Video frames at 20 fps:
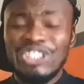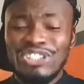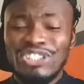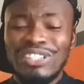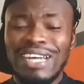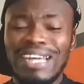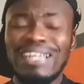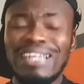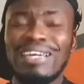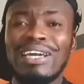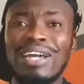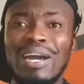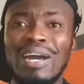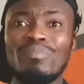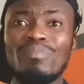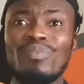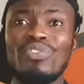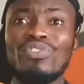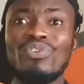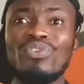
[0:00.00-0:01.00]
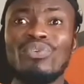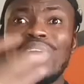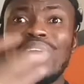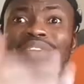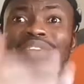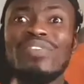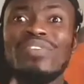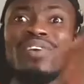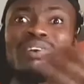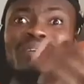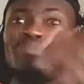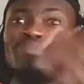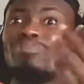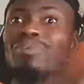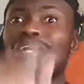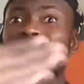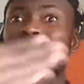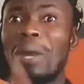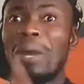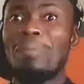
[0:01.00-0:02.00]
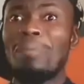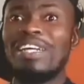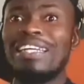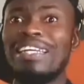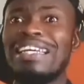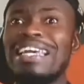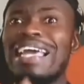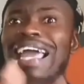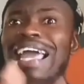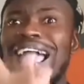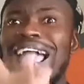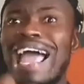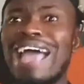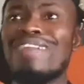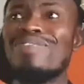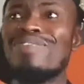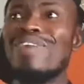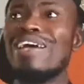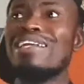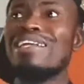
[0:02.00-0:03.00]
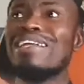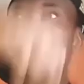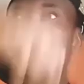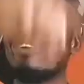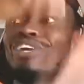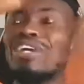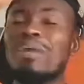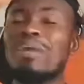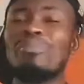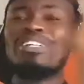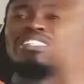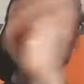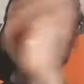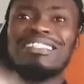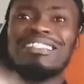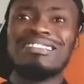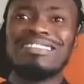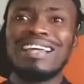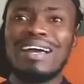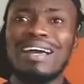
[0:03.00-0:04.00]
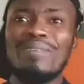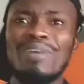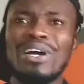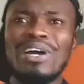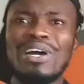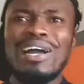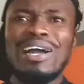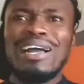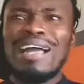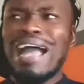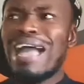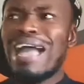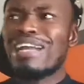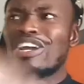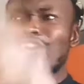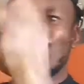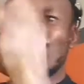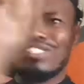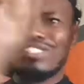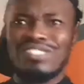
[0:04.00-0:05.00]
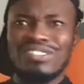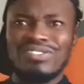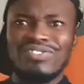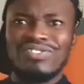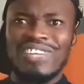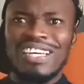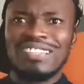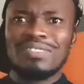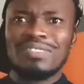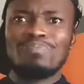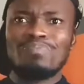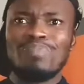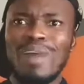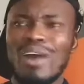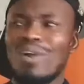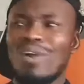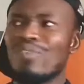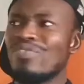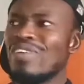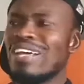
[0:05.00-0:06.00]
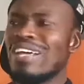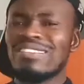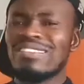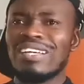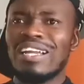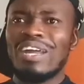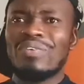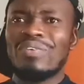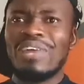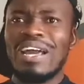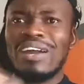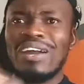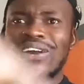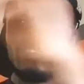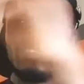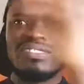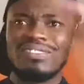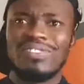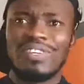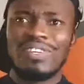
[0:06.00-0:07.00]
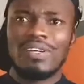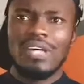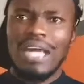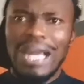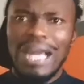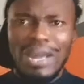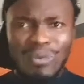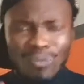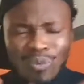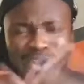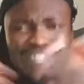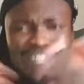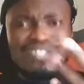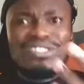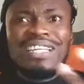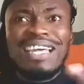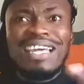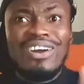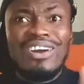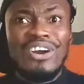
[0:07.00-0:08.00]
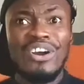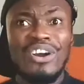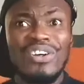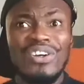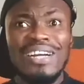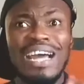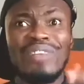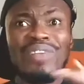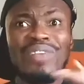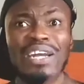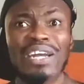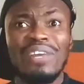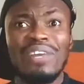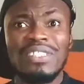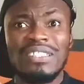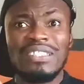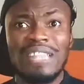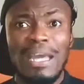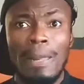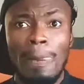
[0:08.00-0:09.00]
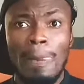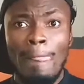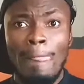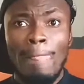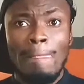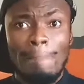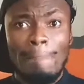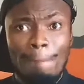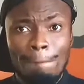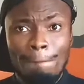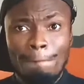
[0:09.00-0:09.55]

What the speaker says: They shouldn't like come through another company and then another company takes them and cuts this part of their salary and cuts what they earn at the end of the day.